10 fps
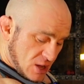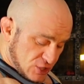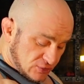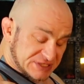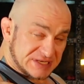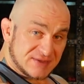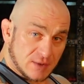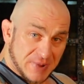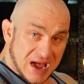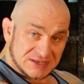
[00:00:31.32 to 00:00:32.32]
You'll see in the
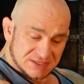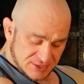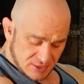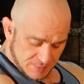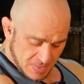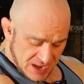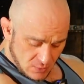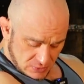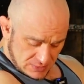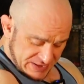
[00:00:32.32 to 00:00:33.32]
box here,
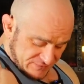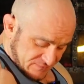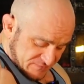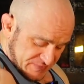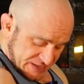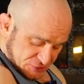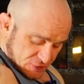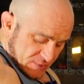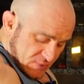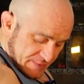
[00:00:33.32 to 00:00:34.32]
my
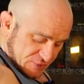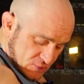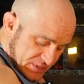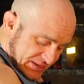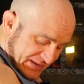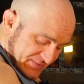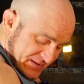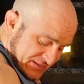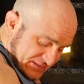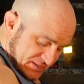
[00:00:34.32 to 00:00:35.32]
picture, when I'm doing it like
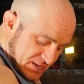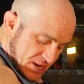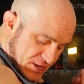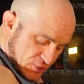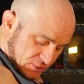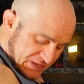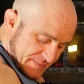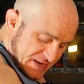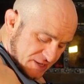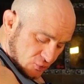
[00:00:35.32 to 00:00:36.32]
this, you're
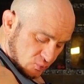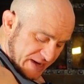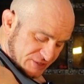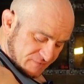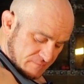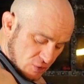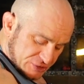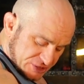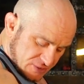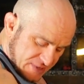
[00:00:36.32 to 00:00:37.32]
limiting your range of
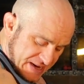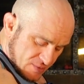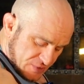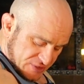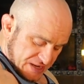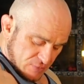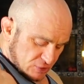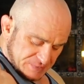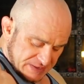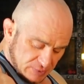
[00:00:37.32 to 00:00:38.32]
motion, okay?
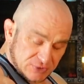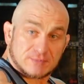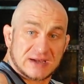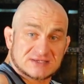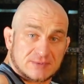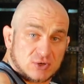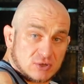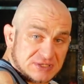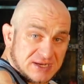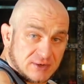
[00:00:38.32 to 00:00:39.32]
Most people do bicep
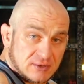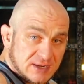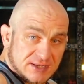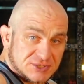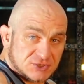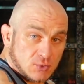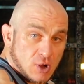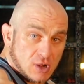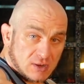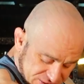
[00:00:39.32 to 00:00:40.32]
curls here, and it's just
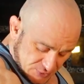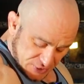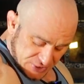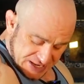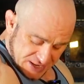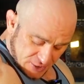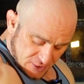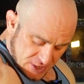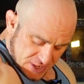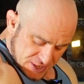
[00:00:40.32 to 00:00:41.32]
wrong. So when you're
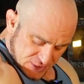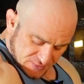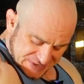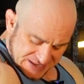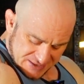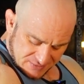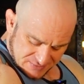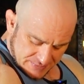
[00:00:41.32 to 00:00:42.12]
here, you're getting,